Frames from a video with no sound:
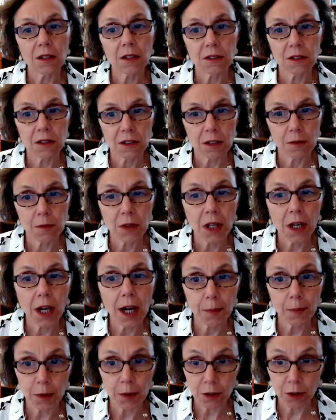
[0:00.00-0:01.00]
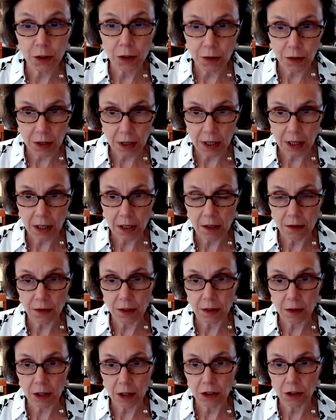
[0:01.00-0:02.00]
some of the opportunities for
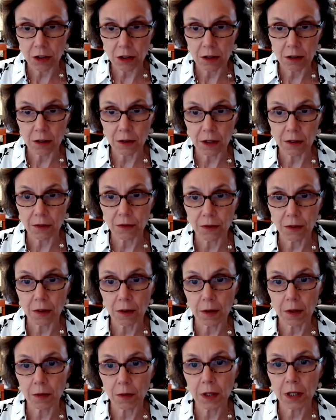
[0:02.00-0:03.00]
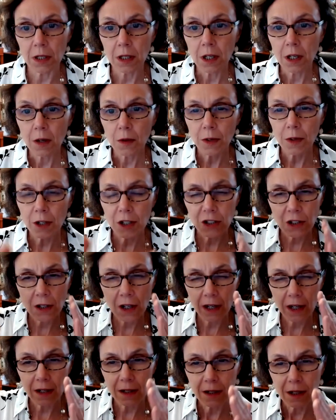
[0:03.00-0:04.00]
USG going forward? Where should
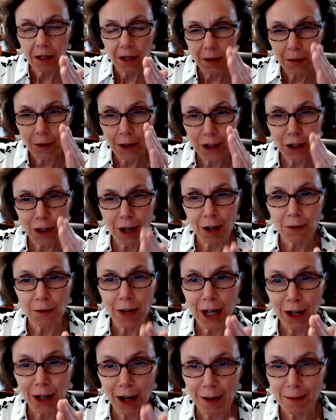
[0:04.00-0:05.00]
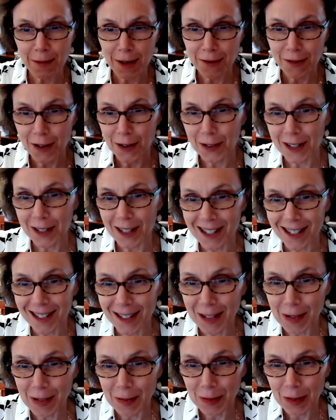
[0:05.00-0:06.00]
our radar be focused
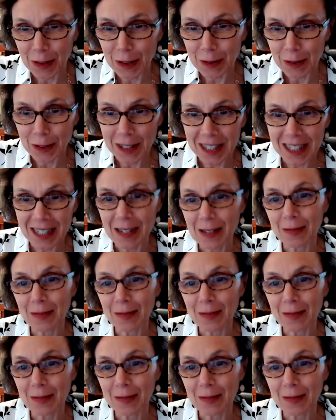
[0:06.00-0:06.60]
going forward?